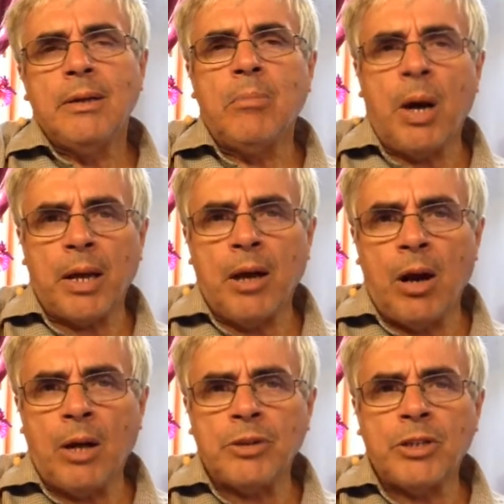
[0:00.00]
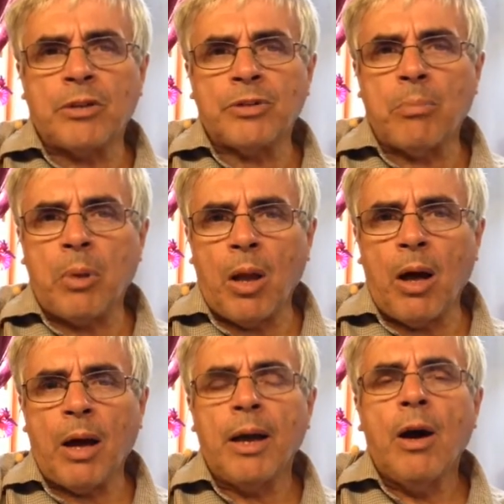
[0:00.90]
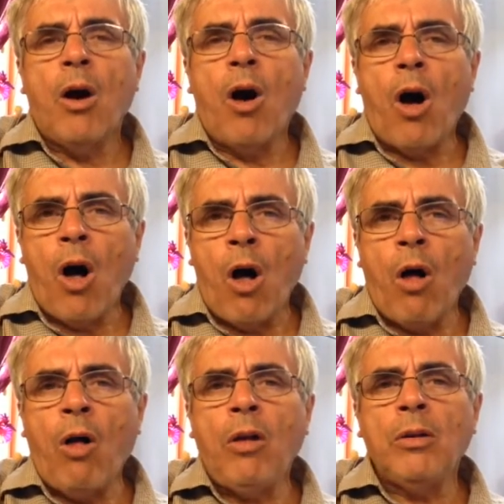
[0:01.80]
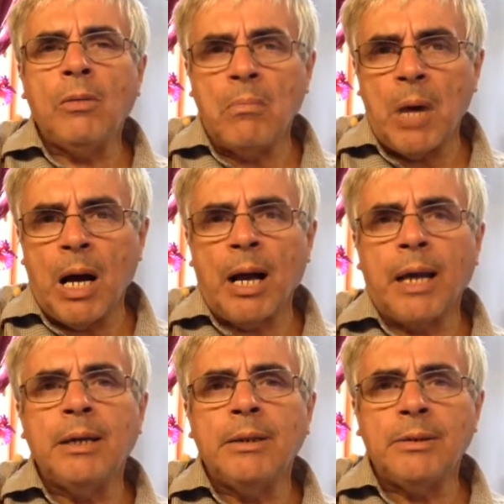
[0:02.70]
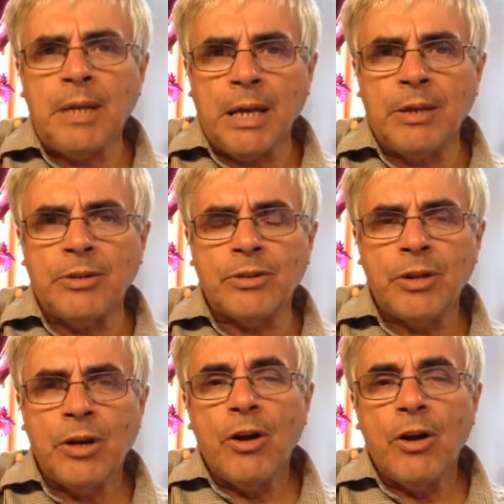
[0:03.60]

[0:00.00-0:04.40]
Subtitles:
"My God shall supply all my needs